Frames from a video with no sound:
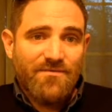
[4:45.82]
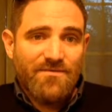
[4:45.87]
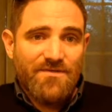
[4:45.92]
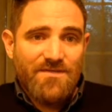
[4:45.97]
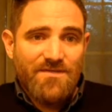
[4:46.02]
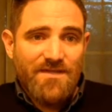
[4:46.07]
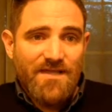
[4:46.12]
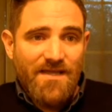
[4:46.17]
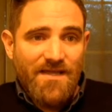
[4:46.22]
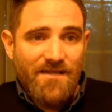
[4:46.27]

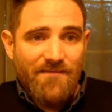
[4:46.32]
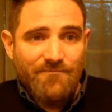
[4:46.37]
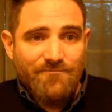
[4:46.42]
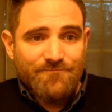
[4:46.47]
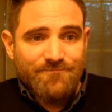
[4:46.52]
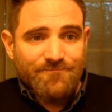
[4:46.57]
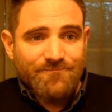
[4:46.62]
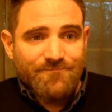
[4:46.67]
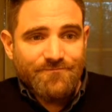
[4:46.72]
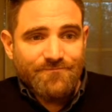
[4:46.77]
this
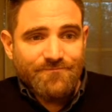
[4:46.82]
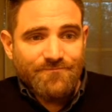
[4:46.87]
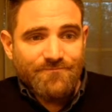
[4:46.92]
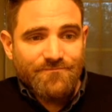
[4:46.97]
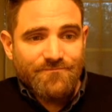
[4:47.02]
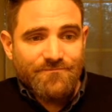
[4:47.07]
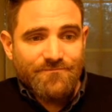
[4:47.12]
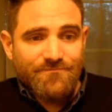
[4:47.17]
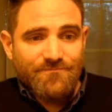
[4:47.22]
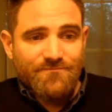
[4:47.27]
game,
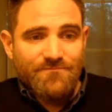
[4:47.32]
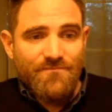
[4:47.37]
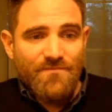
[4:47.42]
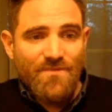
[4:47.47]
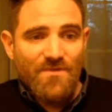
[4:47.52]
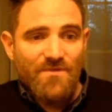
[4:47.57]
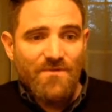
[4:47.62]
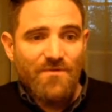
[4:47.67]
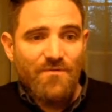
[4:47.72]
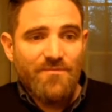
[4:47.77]

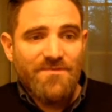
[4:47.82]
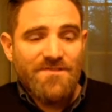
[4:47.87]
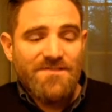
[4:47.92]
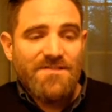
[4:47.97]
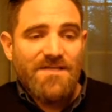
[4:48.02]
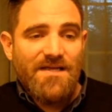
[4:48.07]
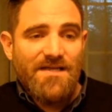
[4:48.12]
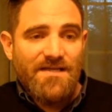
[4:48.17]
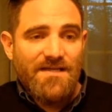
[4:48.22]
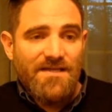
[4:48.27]
you'll be
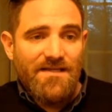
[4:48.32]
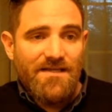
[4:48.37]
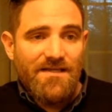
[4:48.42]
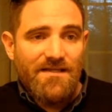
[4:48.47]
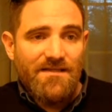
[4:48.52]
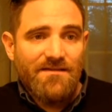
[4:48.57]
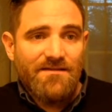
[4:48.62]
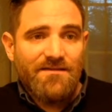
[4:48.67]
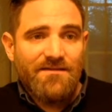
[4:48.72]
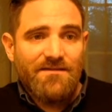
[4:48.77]

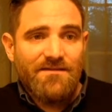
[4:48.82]
setting...